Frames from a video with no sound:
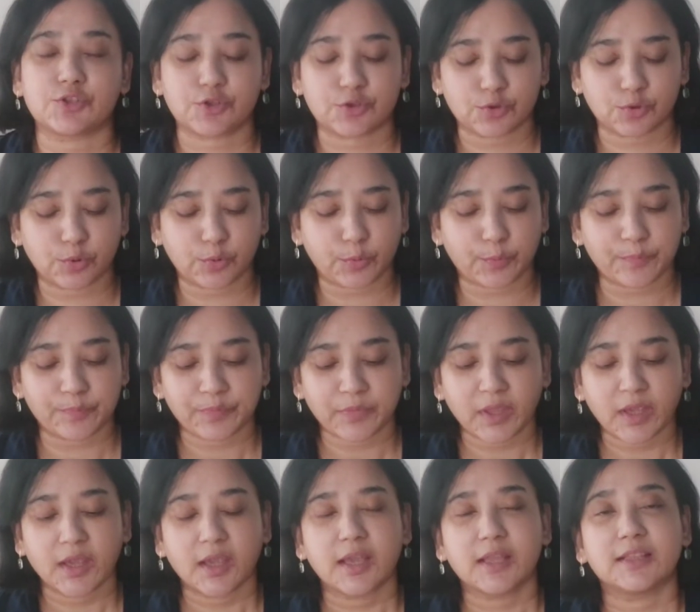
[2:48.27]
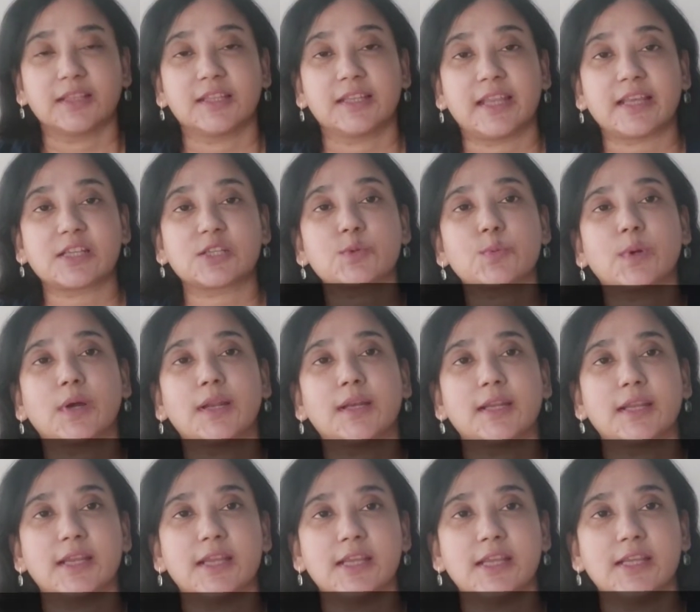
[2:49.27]
So the next
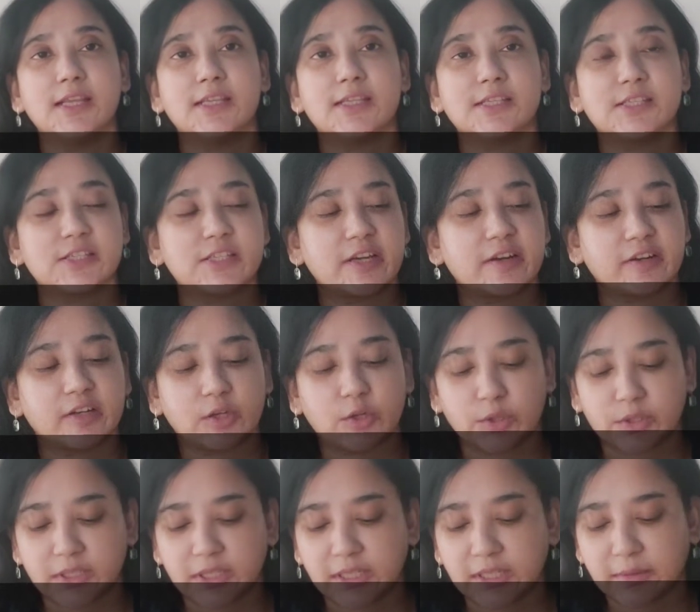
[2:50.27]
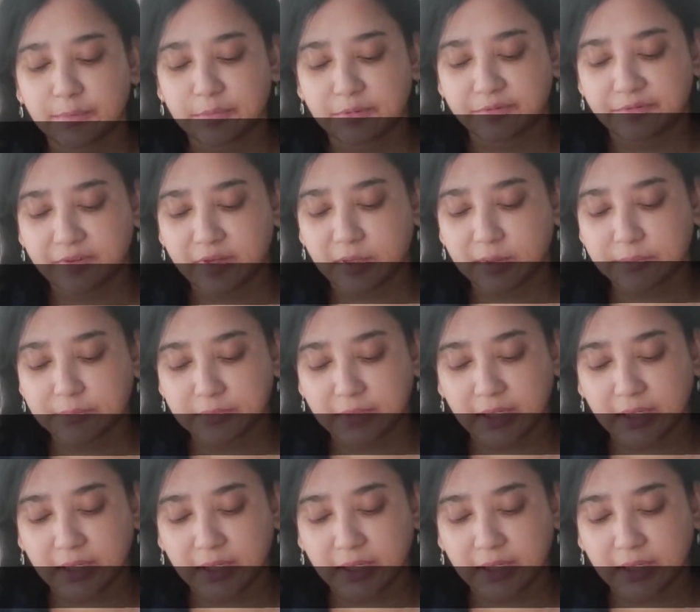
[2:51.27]
one is Terracotta La Parfum,